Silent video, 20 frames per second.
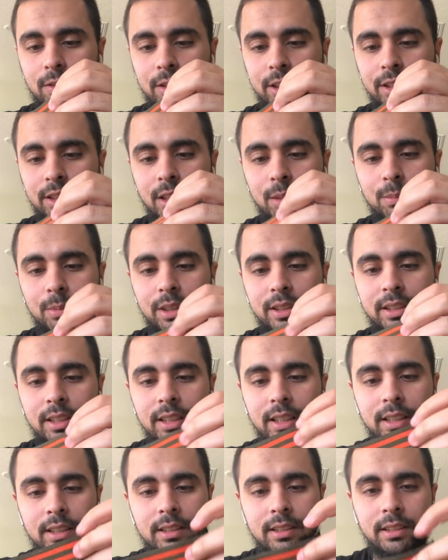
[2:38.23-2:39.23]
For some
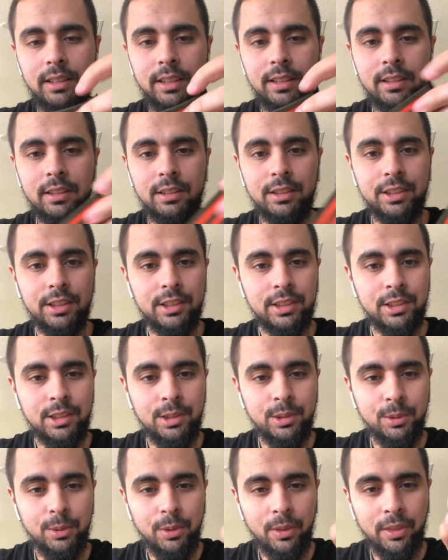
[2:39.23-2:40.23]
reason, it's either just
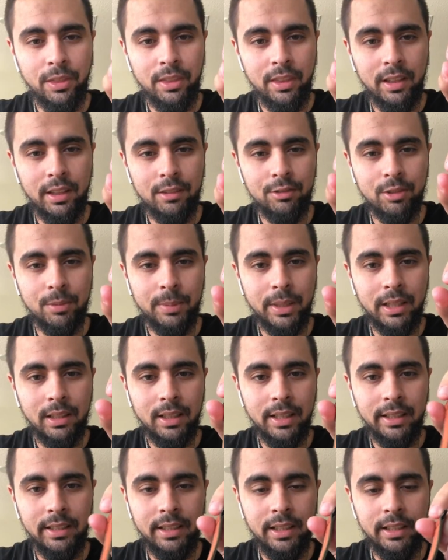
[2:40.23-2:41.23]
too thick for my
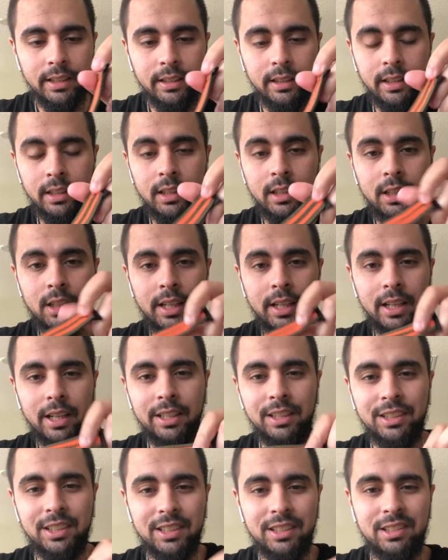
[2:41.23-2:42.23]
liking
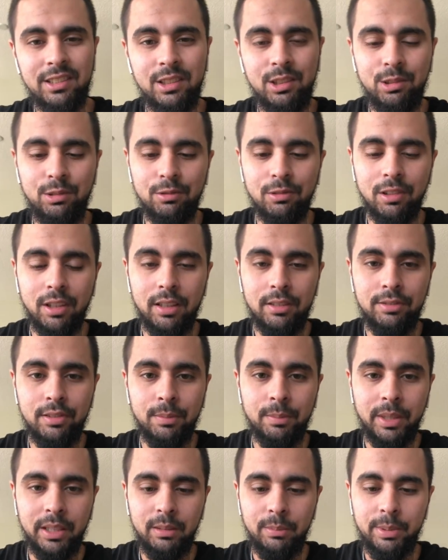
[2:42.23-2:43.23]
and just too rough
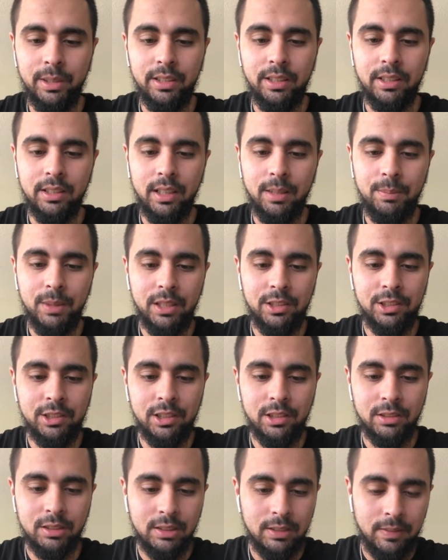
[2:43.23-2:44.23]
in my opinion. I'm not
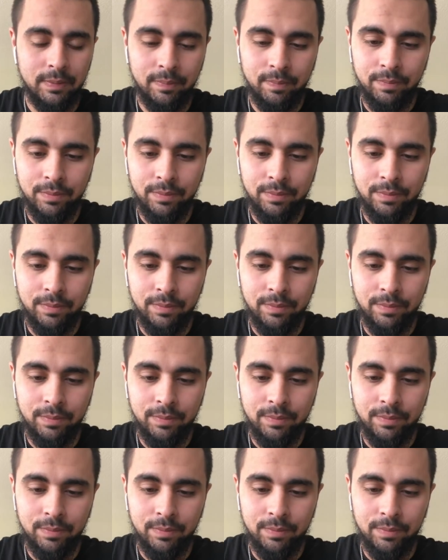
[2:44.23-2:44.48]
sure.